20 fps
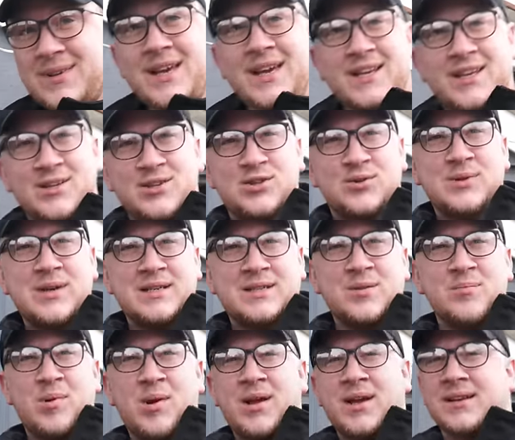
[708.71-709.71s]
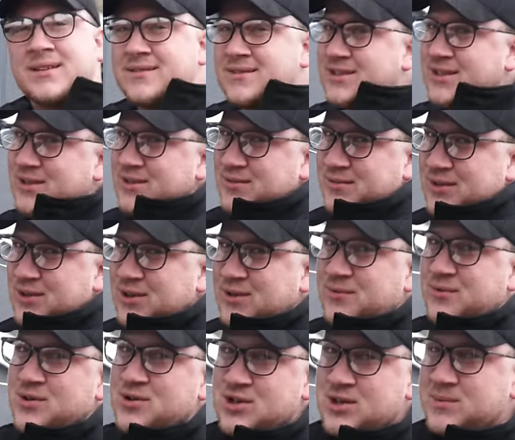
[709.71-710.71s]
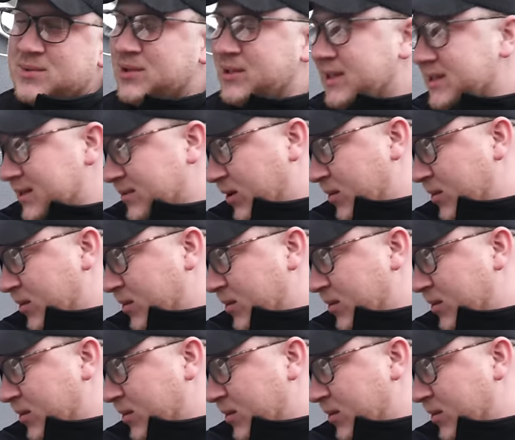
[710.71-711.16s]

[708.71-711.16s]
It is ULEZ compliant. So if you're looking for a cheap ULEZ